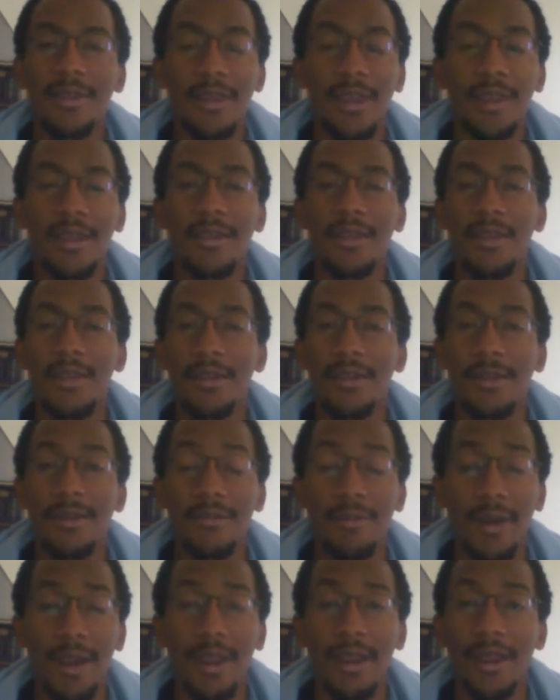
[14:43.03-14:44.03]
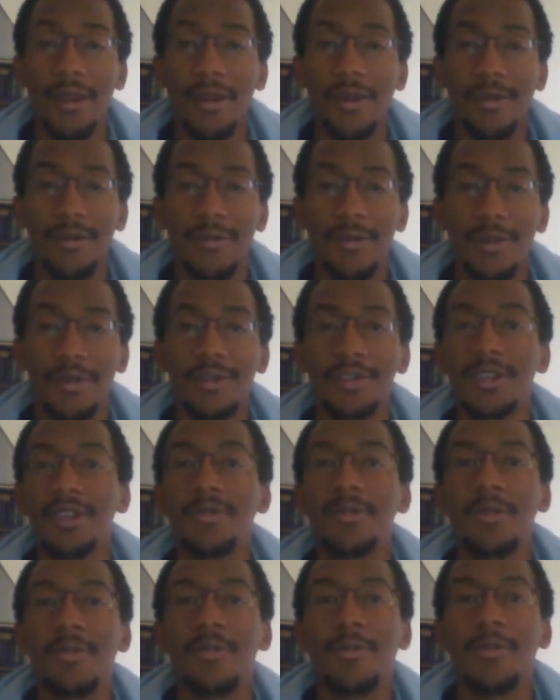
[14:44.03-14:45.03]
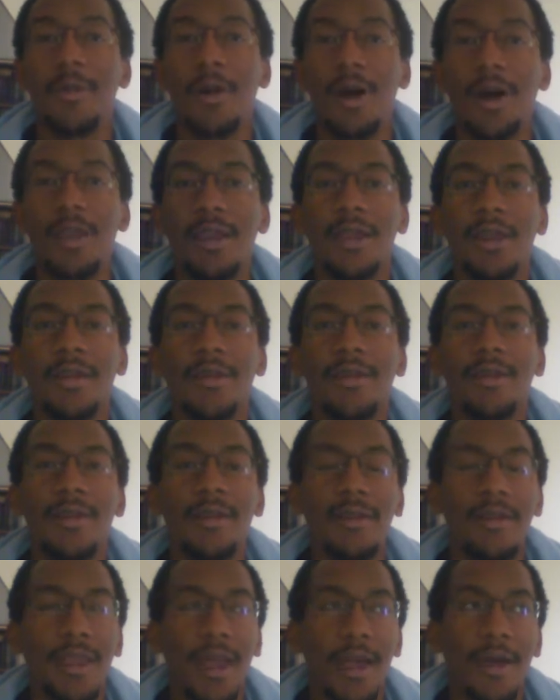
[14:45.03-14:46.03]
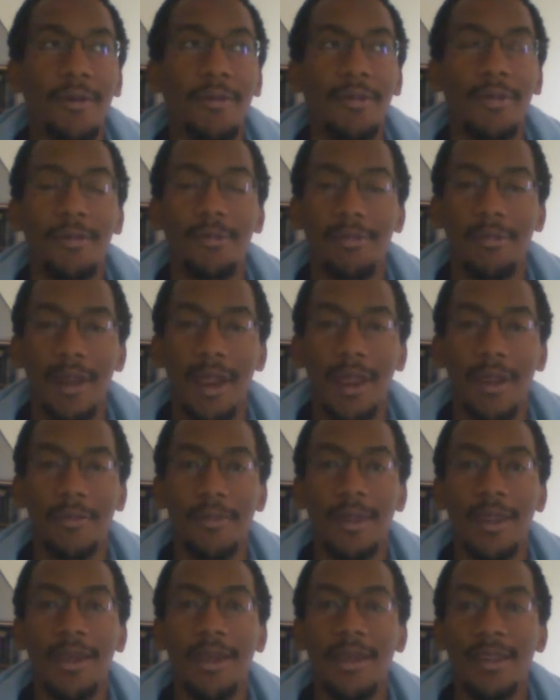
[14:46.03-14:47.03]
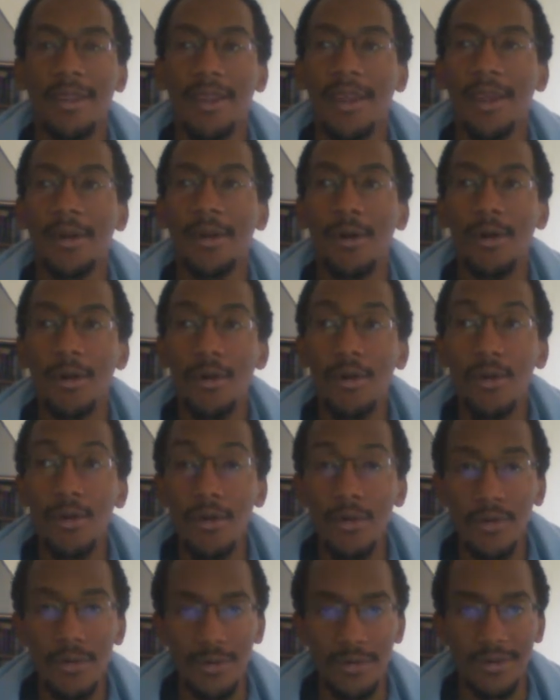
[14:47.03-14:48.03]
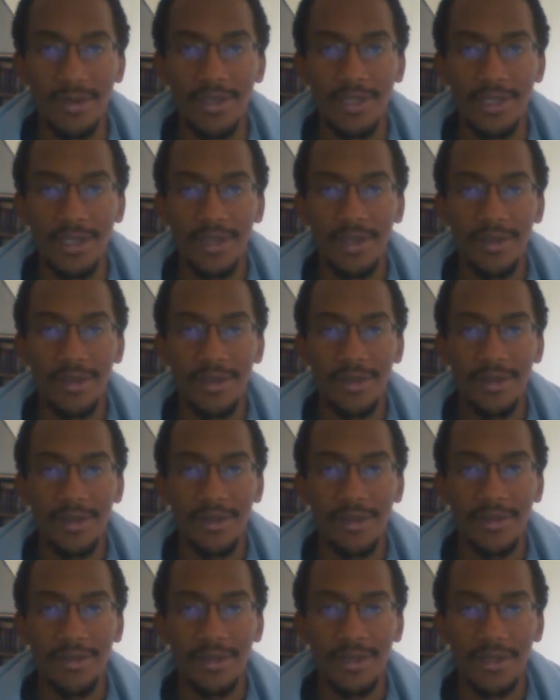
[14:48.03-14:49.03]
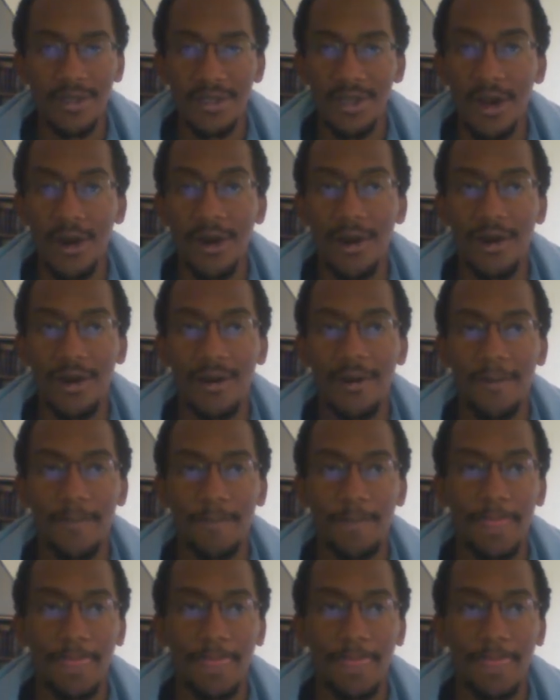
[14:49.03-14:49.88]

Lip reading: They did great character work just from walking down the ramp. They oozed star.